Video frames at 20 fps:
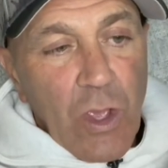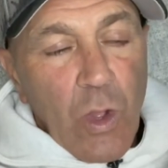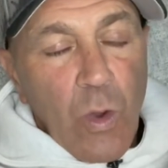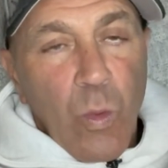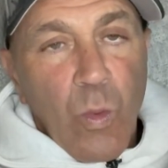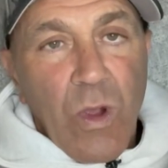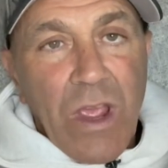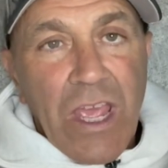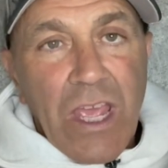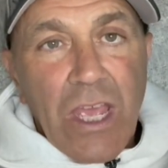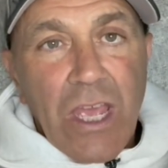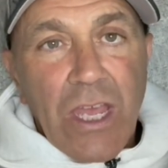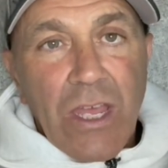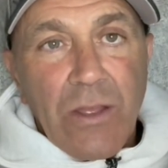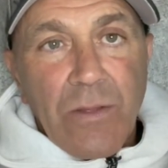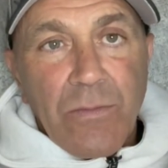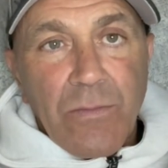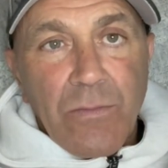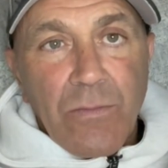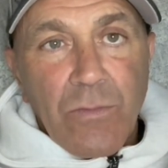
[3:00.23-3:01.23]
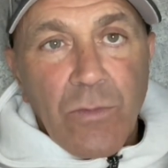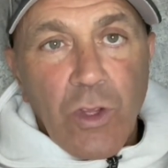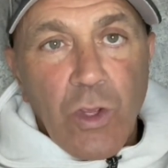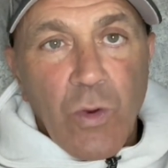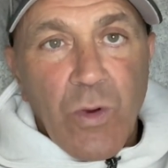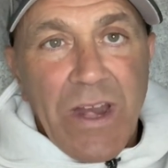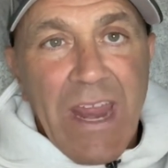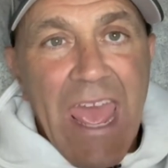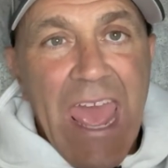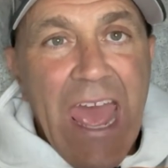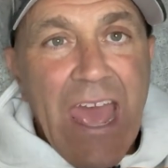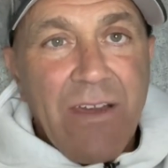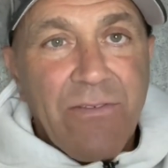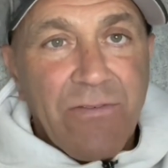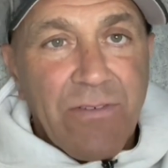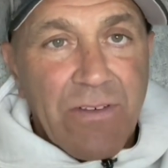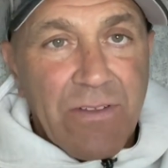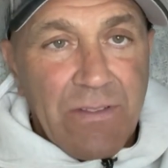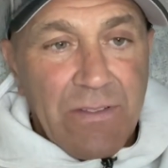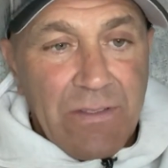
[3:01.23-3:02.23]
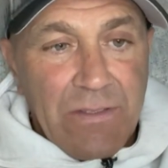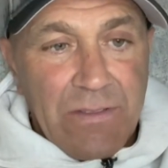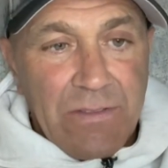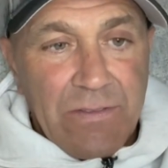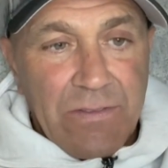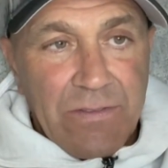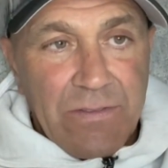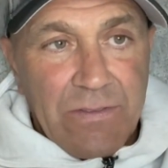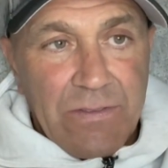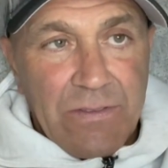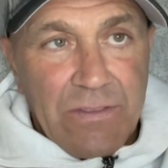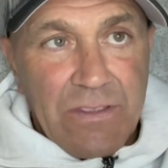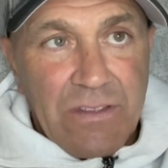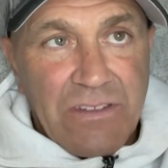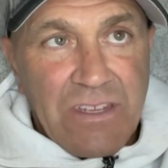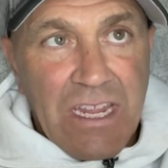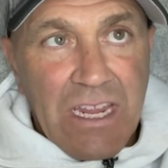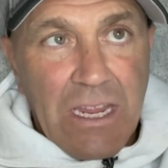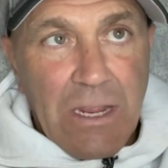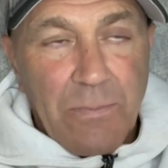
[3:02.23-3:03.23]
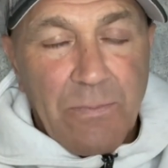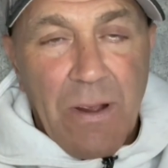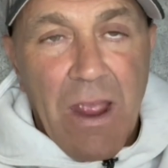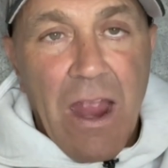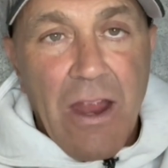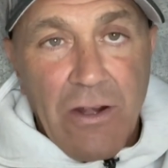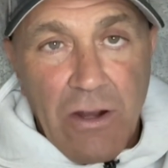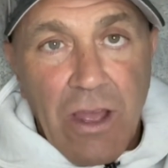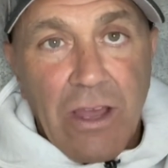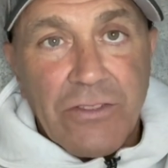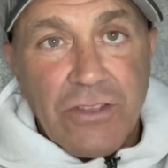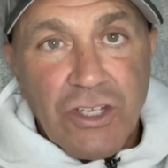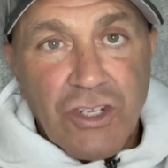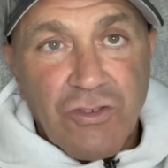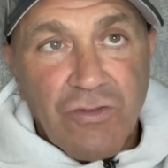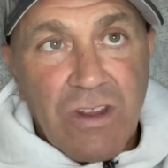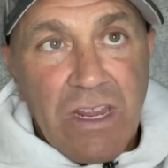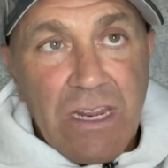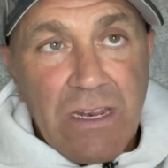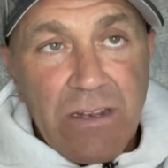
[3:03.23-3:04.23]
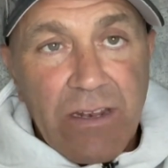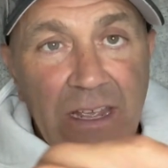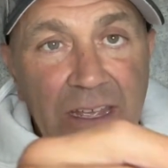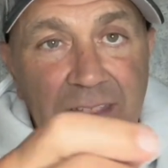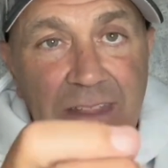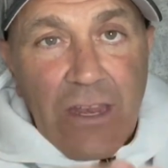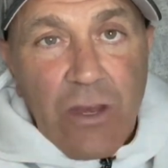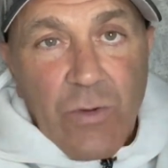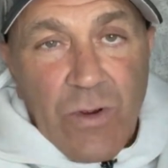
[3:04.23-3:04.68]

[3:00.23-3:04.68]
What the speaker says: where you would have the ticket part on the street, and then you